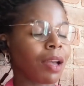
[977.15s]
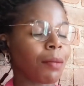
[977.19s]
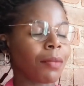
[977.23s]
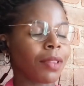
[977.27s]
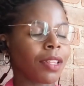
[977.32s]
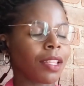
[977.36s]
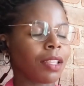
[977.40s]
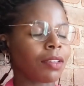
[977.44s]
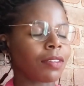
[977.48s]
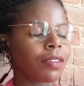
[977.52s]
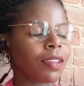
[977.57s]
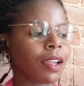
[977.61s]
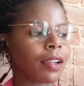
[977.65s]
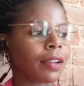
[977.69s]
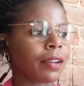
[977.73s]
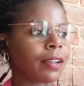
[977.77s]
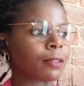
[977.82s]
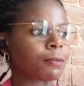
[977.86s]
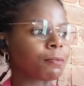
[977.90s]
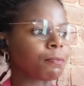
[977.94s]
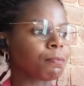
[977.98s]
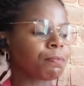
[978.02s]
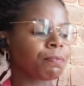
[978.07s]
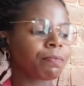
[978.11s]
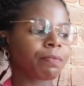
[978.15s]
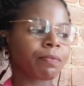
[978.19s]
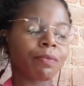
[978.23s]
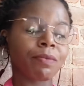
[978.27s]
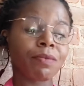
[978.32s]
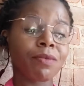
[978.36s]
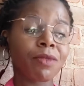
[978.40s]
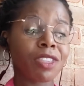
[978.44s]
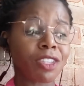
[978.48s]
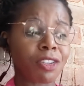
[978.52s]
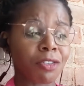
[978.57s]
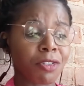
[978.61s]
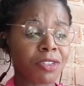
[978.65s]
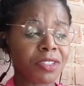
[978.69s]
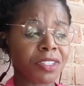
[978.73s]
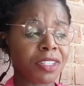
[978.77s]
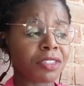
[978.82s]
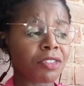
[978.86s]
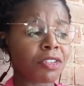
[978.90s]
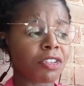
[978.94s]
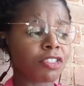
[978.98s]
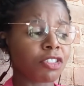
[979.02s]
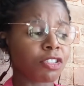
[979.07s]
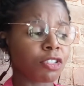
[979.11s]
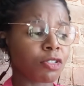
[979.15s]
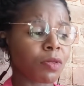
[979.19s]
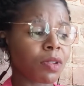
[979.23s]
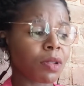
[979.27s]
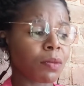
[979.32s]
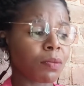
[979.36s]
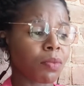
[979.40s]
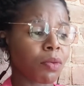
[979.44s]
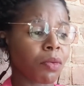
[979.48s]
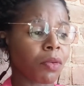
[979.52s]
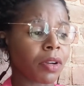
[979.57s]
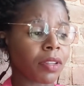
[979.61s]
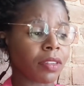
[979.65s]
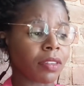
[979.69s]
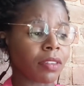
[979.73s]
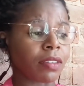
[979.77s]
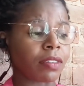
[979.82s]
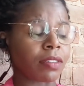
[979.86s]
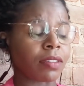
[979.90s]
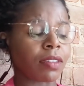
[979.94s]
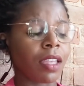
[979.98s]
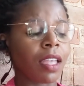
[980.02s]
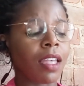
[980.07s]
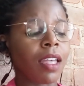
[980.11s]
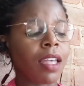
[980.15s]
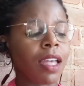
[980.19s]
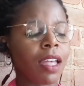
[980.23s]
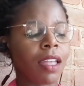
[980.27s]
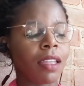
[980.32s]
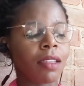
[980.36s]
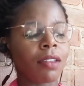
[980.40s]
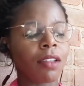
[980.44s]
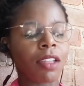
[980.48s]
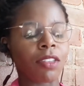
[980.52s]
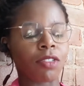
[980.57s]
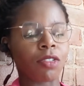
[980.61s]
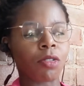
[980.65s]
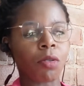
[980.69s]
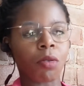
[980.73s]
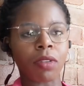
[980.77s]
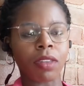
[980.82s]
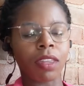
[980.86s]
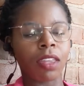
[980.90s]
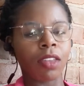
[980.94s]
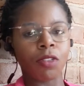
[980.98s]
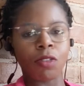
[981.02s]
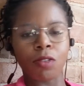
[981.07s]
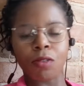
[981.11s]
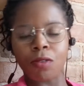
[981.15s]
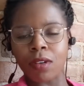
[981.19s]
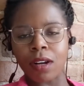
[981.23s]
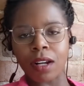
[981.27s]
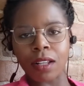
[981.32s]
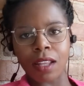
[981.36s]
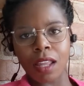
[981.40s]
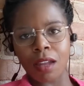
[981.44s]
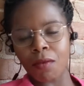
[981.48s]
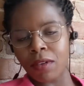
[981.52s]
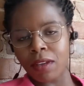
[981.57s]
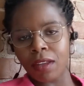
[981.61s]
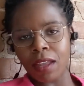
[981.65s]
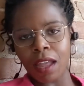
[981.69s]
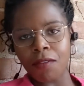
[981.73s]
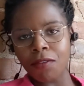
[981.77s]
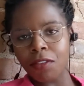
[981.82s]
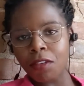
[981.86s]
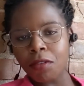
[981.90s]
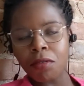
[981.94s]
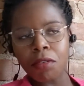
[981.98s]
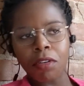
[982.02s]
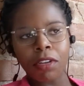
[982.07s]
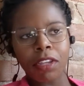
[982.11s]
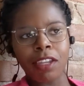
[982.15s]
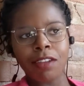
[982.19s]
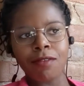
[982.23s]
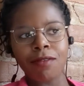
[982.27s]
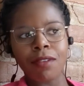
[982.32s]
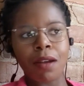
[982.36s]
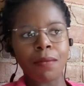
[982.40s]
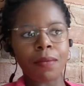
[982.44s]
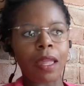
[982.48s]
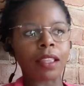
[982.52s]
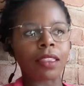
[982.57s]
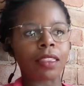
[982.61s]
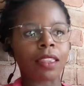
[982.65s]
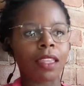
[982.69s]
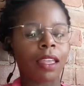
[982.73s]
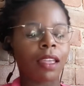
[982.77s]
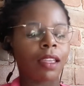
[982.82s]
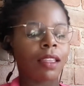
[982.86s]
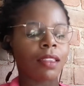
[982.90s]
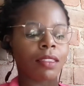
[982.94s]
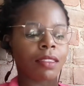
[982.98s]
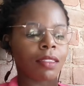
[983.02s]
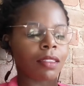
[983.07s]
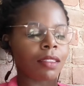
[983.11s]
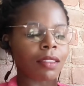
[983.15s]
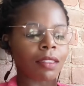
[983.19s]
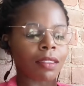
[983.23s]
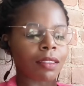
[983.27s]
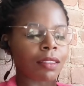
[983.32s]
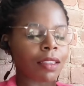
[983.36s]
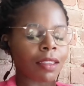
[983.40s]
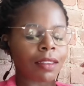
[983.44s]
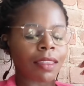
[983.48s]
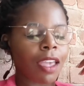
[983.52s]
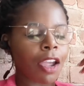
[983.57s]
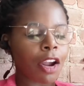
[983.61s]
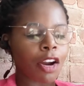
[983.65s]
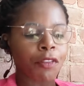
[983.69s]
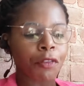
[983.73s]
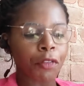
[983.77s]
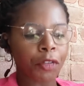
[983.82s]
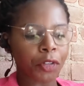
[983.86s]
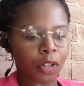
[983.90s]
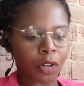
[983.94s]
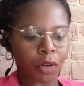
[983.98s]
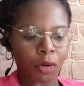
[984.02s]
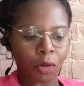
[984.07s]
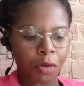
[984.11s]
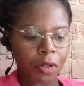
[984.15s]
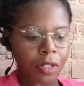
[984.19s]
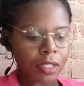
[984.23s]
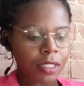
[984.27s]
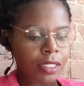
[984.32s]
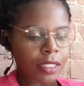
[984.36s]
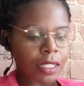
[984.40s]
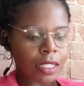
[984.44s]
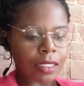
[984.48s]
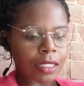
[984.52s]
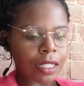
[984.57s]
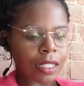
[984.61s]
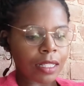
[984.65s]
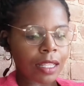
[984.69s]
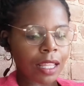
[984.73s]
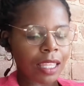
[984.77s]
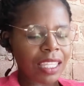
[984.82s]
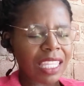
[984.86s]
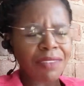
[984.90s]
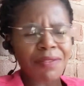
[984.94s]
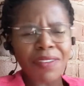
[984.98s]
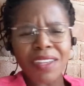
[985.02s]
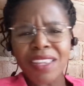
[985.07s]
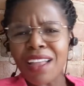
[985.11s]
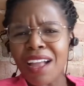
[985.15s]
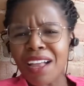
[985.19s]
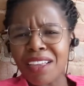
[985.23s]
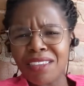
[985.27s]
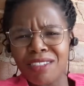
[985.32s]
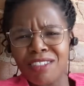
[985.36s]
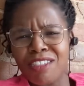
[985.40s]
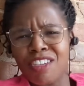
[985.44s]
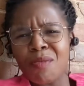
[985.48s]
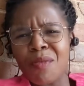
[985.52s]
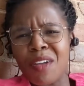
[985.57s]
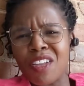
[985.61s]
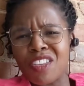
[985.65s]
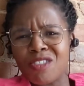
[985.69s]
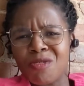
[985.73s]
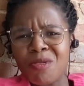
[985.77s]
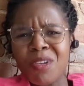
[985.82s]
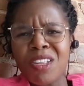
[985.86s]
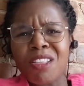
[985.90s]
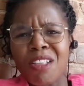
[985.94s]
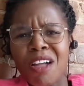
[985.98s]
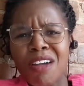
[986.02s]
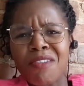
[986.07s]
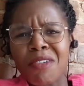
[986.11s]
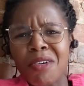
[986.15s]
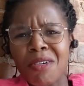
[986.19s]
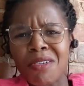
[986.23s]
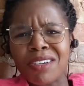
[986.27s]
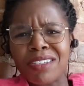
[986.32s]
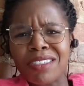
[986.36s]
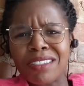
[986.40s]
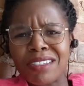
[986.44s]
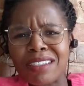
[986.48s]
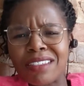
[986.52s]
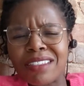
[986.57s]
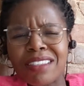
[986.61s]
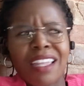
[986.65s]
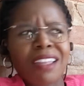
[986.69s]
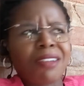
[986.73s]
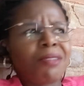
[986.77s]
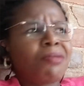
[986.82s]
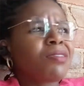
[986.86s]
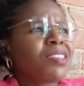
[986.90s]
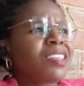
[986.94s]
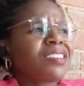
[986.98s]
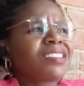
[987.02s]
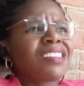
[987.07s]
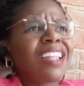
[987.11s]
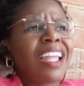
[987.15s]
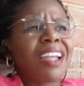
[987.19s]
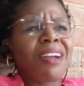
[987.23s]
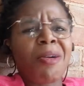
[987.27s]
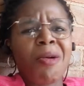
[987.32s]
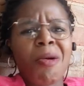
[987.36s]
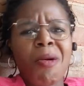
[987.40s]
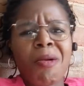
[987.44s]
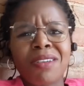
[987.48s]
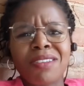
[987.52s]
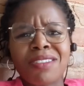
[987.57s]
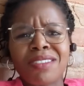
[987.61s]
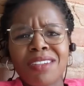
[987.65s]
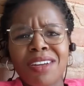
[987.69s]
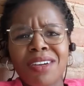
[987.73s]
I'm a little tired. Horses are so important in Tolkien's work. Like, we have the Rohirrim, like they care for their horses, and like even us humans, we love horses. Like, who doesn't like a horse?